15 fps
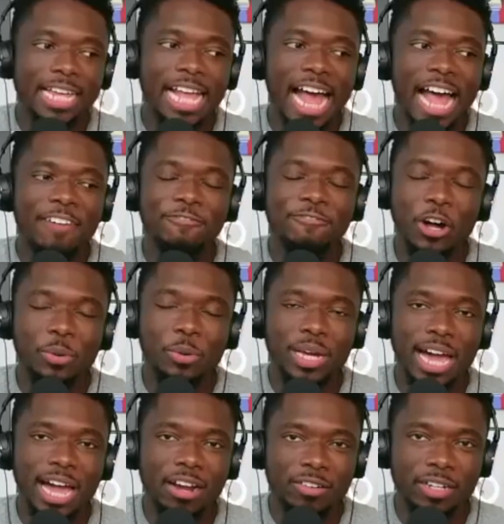I fuck with
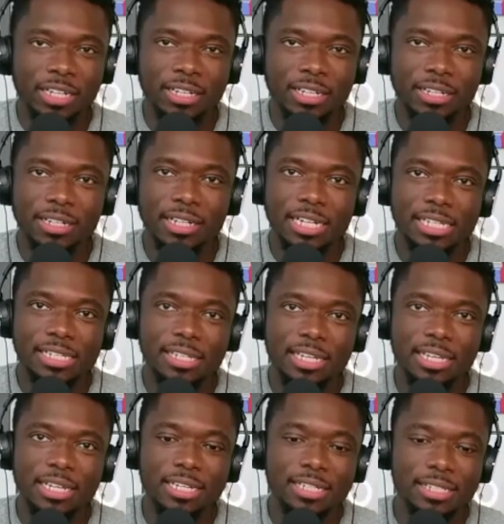Kyrie because he
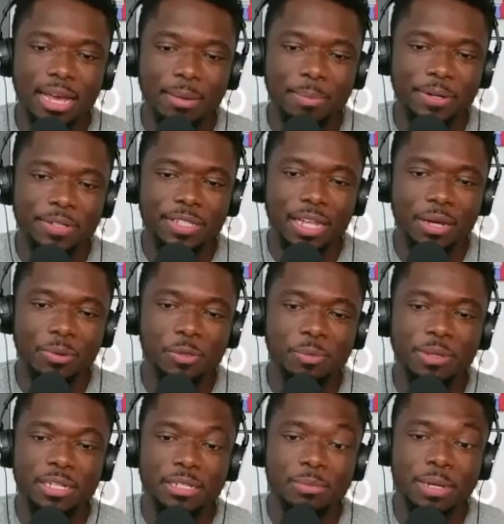is that person that will speak
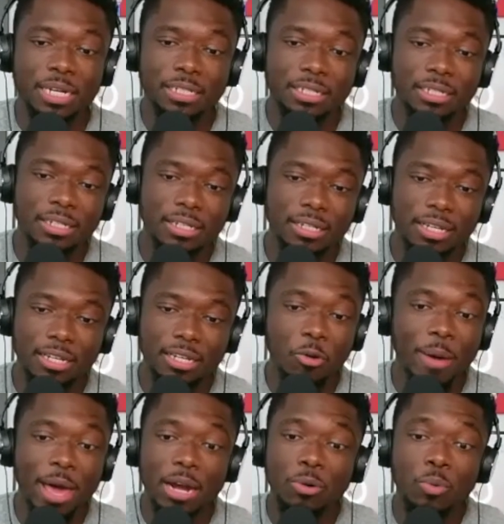his mind, no
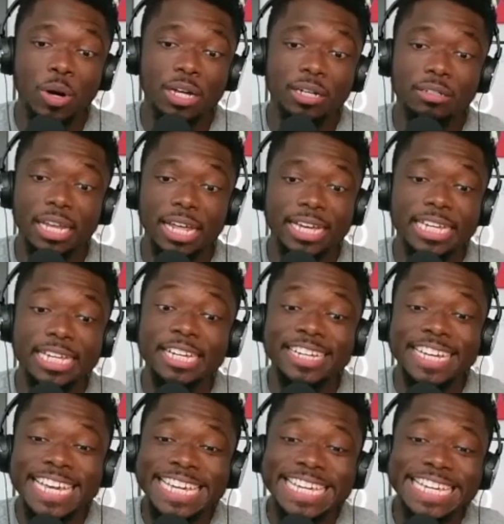matter what. Like he,
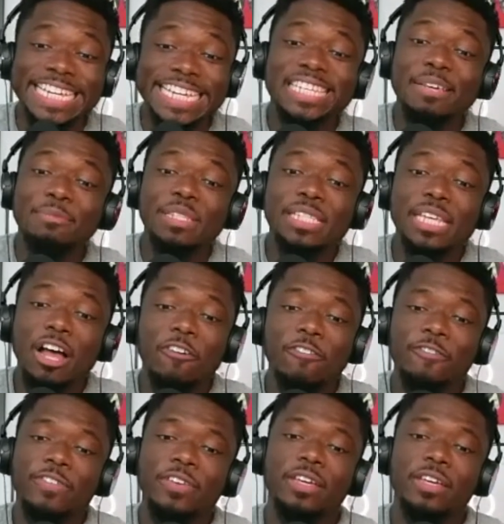he is himself.